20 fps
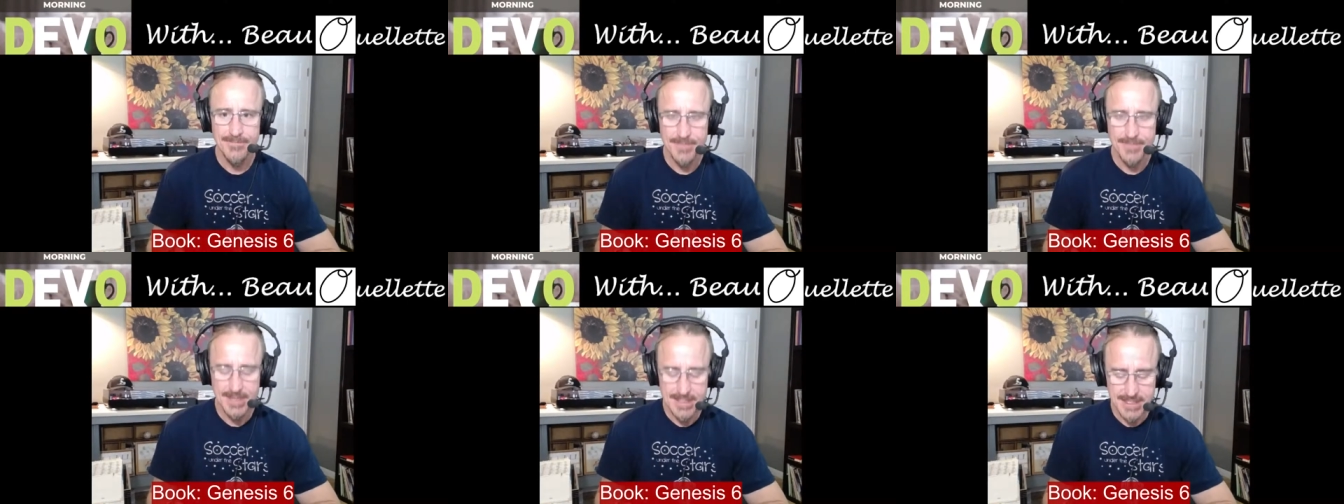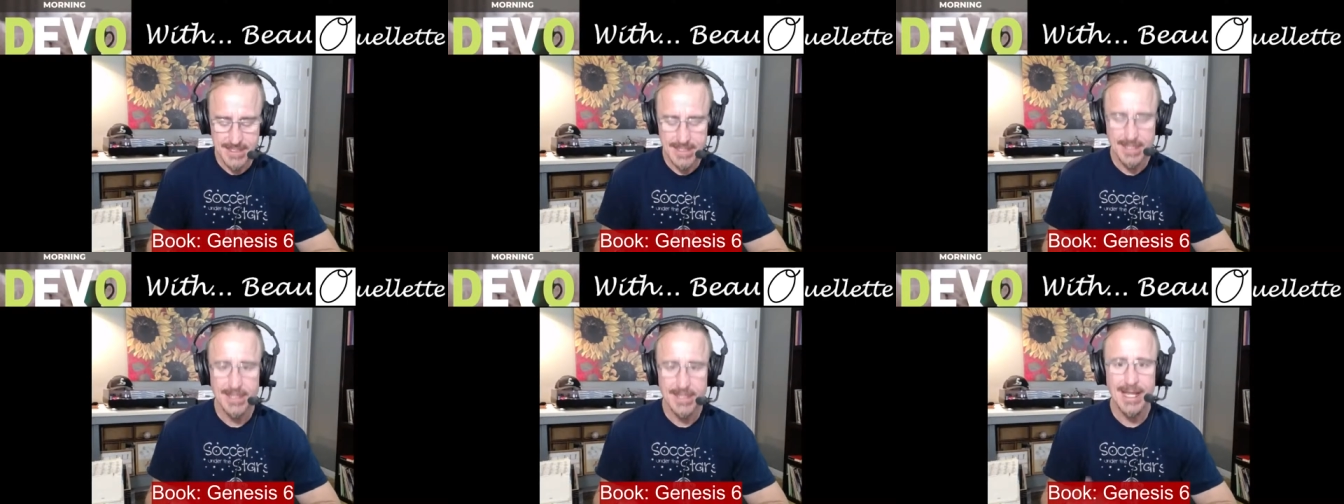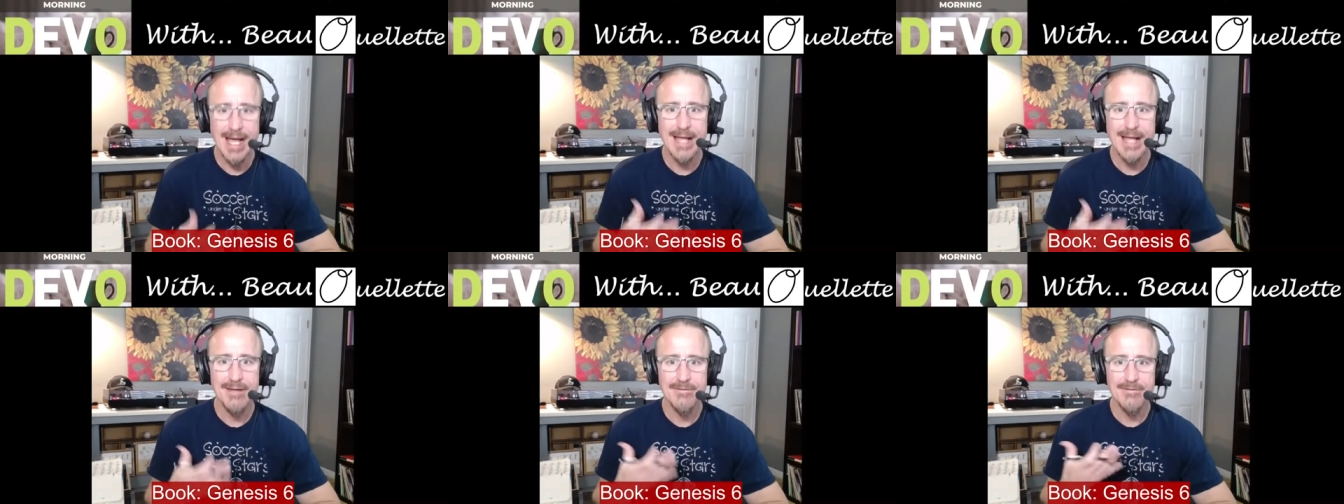this
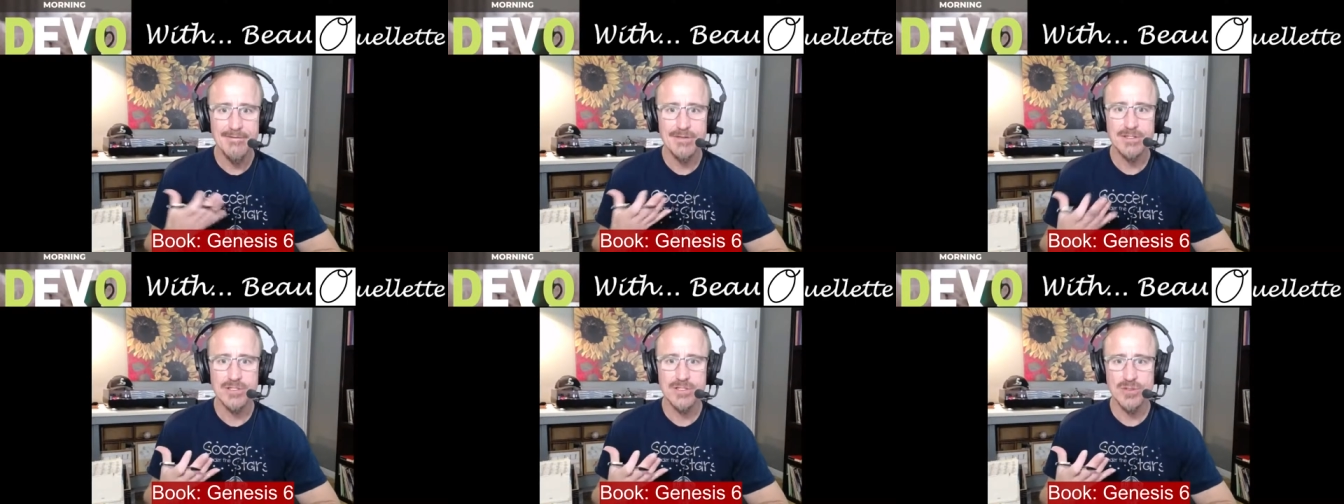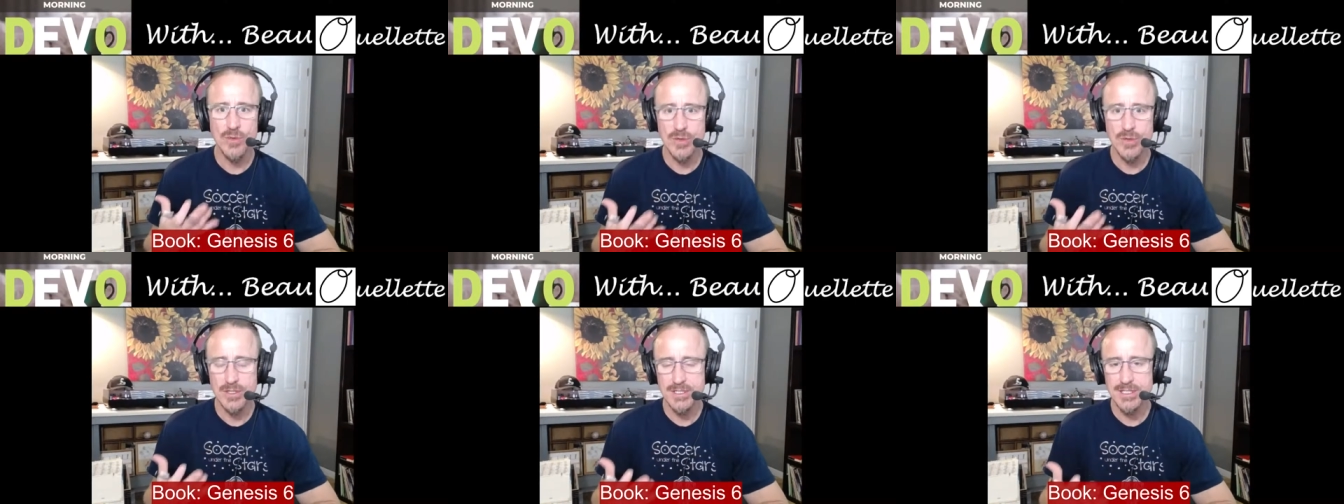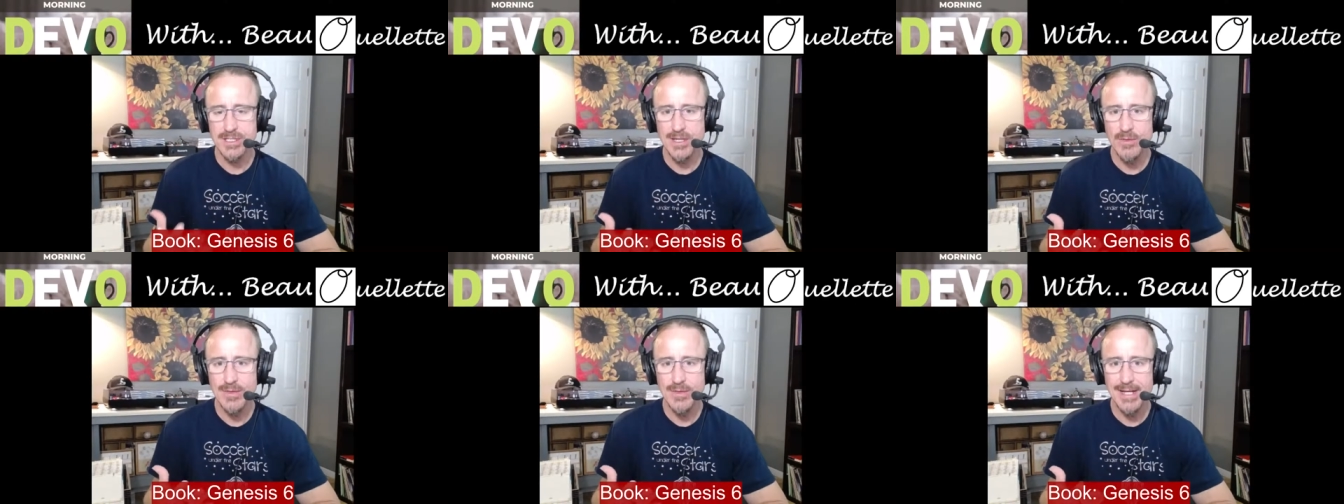life source
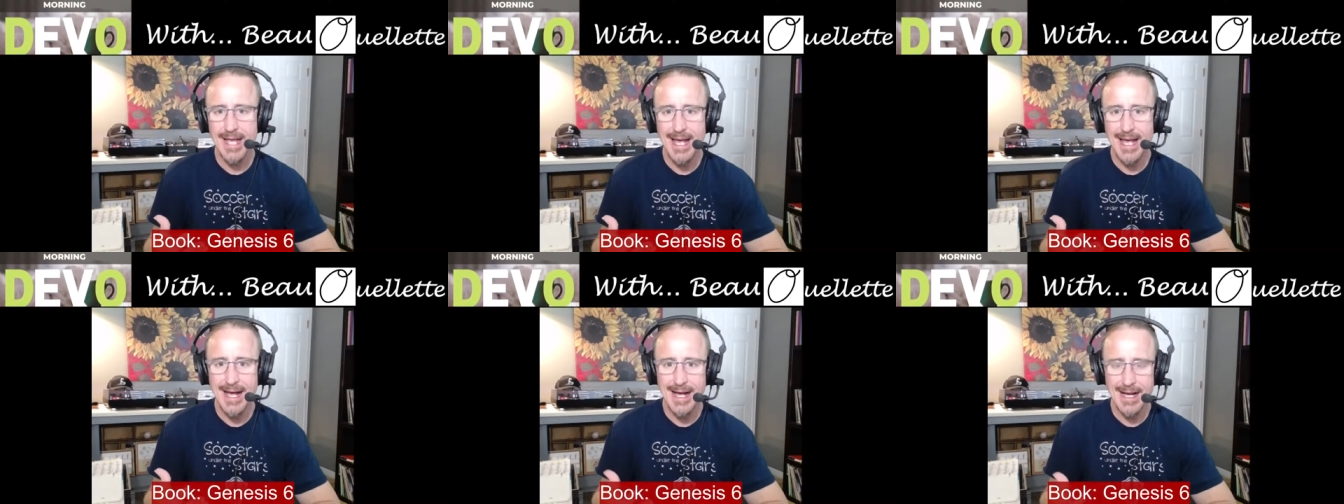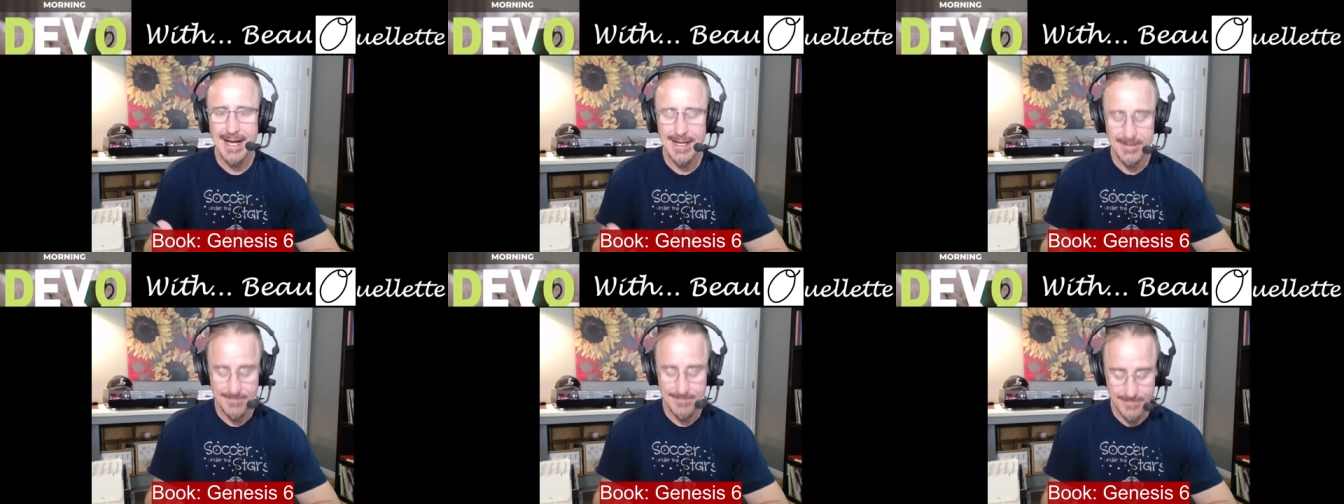that we have.